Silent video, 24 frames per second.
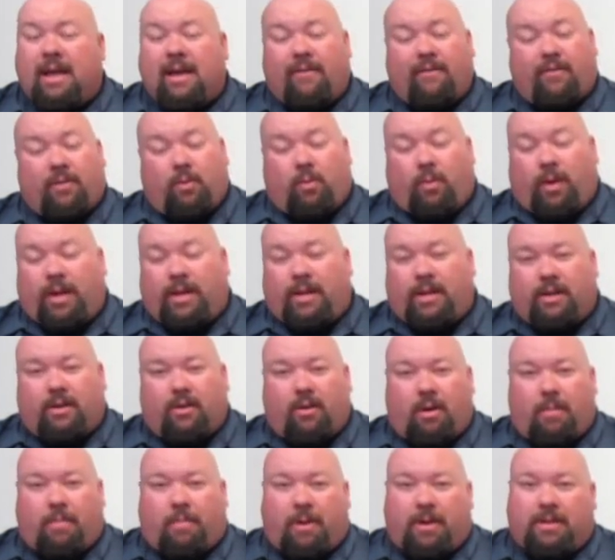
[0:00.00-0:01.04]
If you win, you
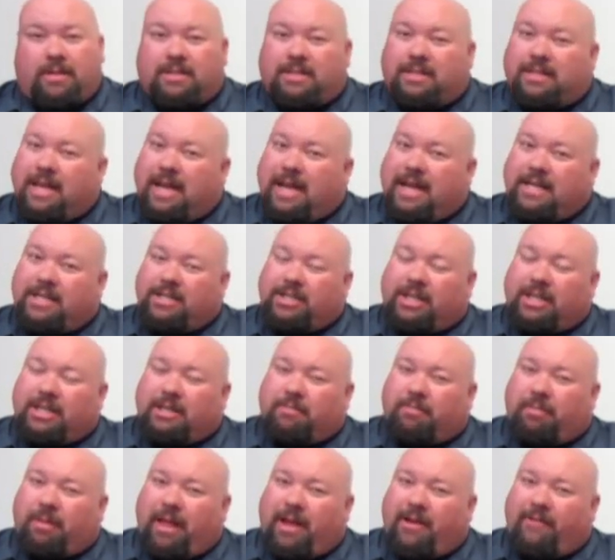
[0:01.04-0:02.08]
go up on stage, you get to
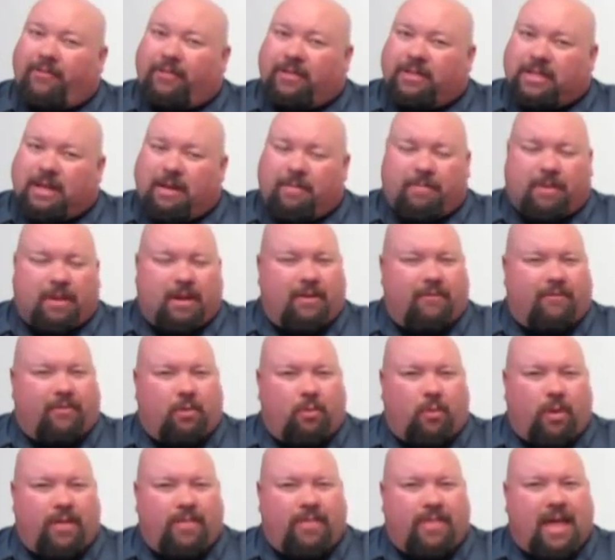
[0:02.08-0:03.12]
play for something. If you
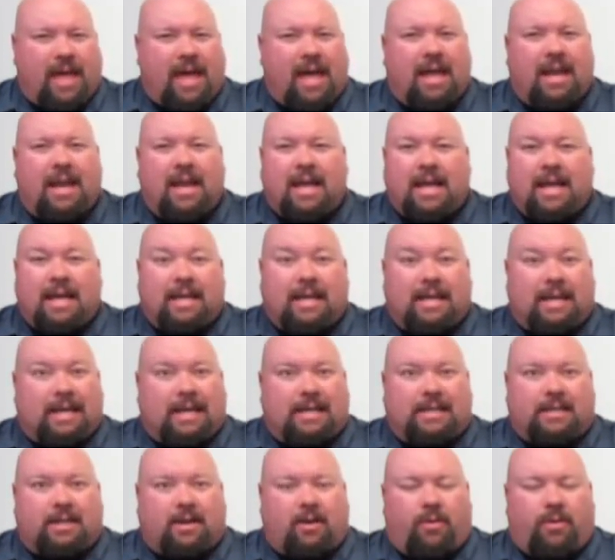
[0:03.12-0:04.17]
win that, you
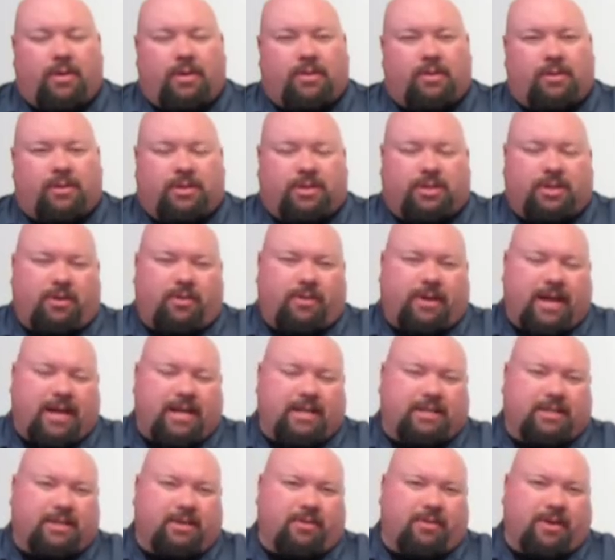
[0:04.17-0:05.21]
get to go into a
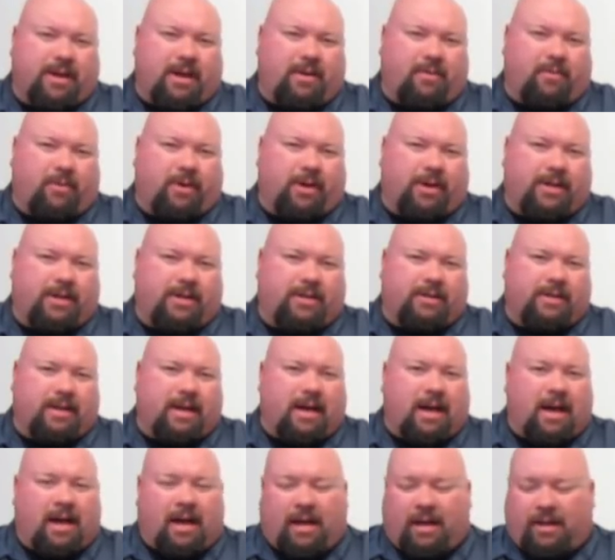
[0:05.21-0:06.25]
showcase showdown where you
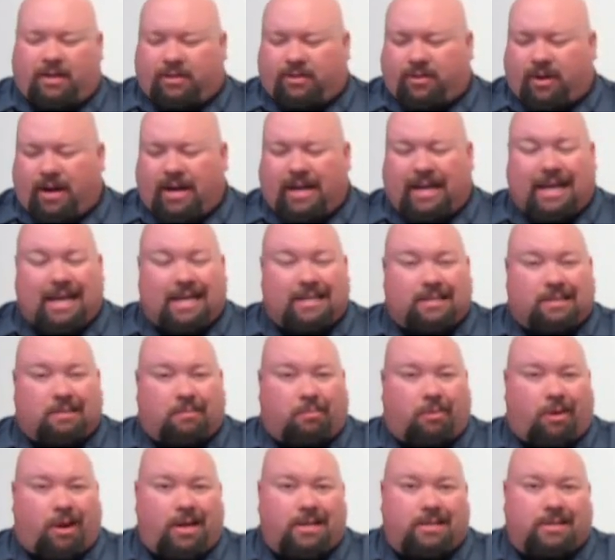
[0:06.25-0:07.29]
try to guess the
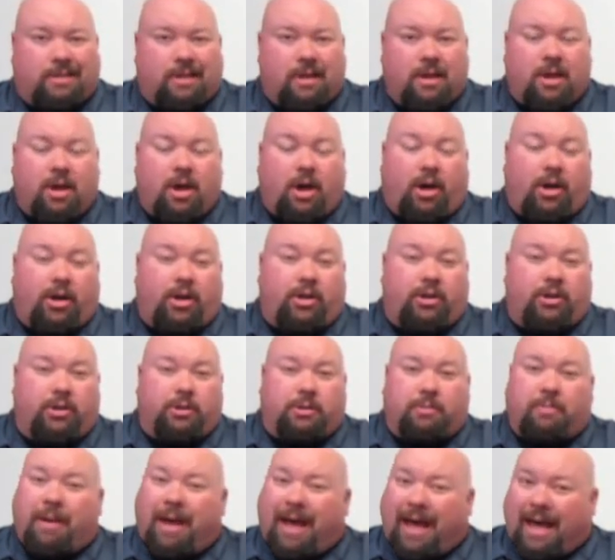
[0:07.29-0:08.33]
price on a
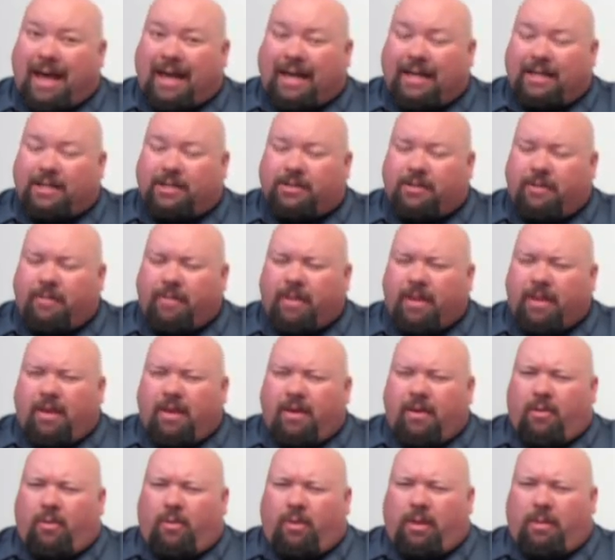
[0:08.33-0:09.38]
huge package.
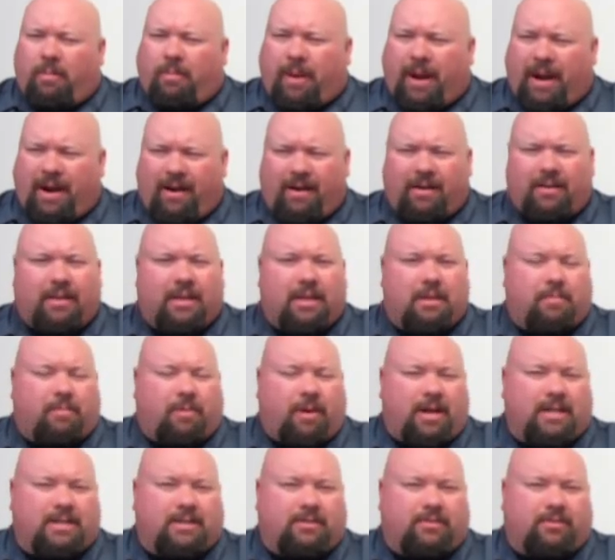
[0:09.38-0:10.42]
Well, apparently The
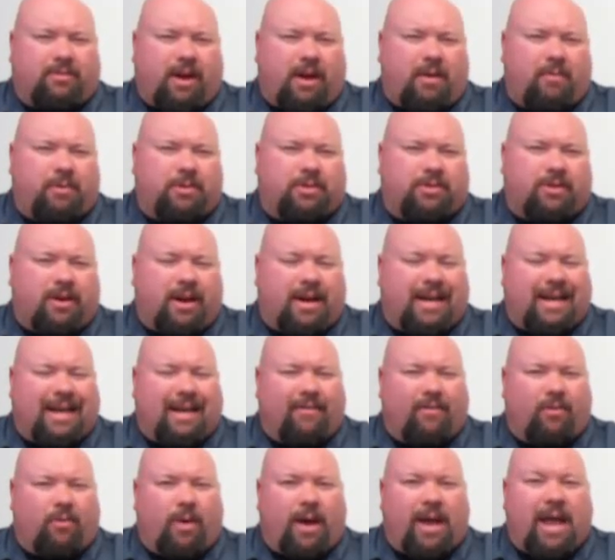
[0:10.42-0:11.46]
Price is Right was trying to
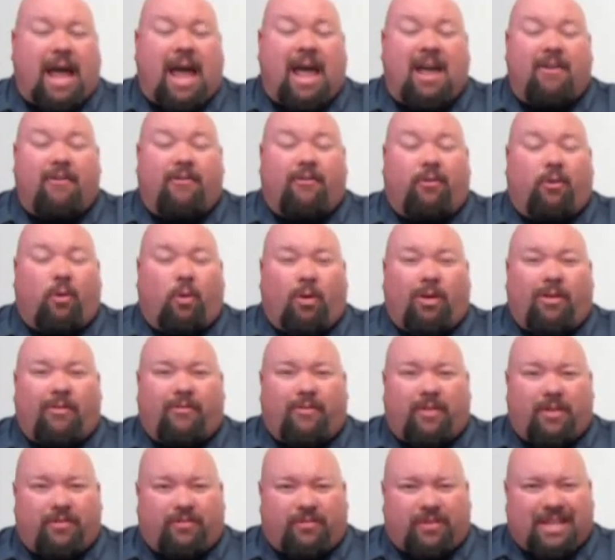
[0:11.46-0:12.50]
give away a
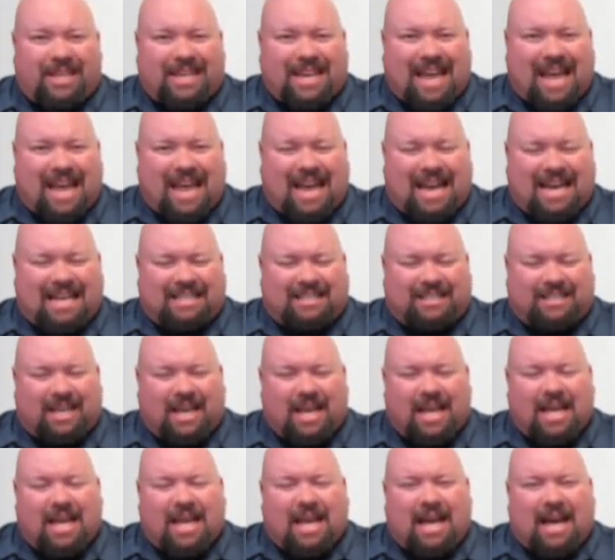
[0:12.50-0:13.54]
458
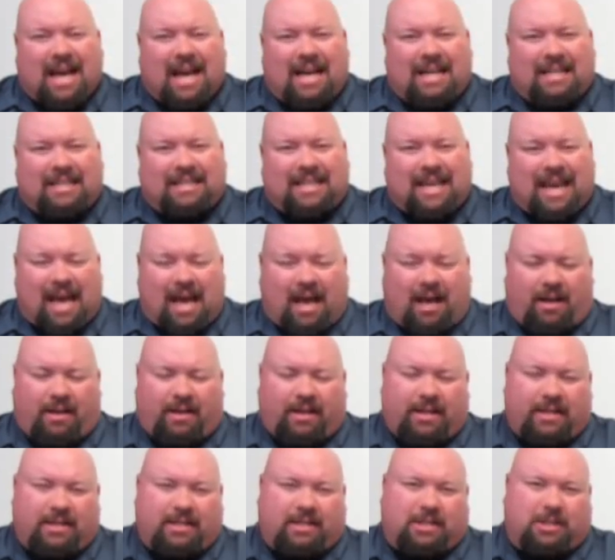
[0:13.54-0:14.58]

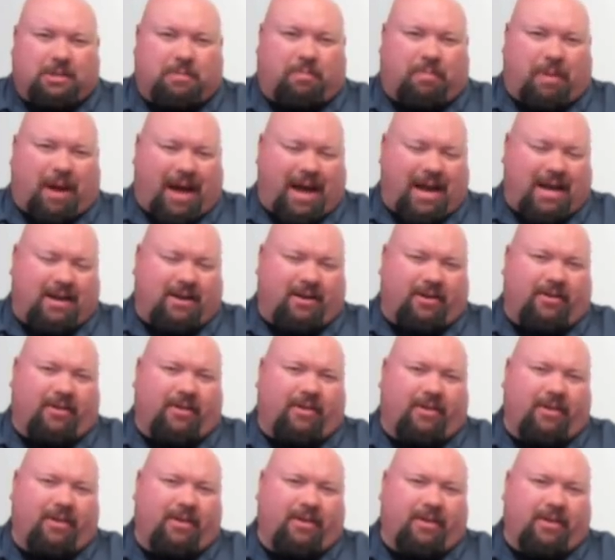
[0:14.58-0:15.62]
Italia
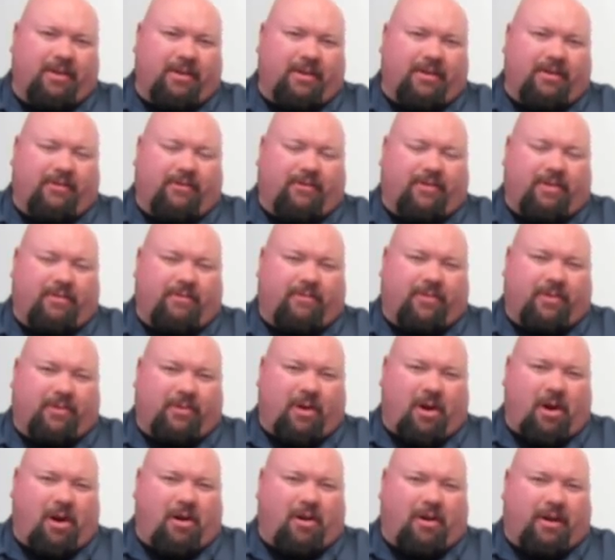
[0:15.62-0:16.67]
Spider from
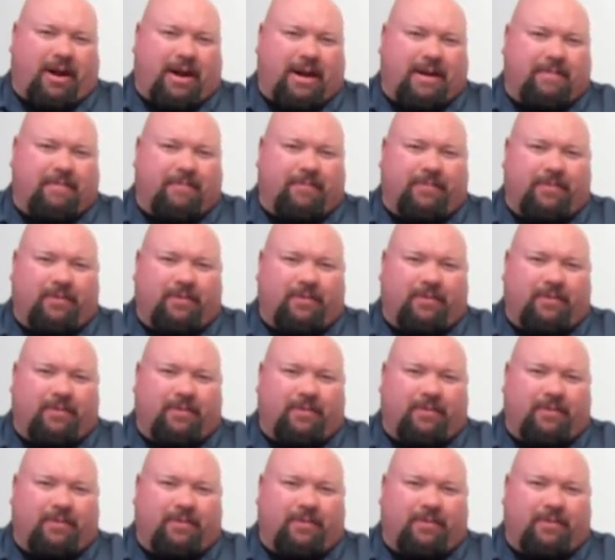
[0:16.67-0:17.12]
Ferrari.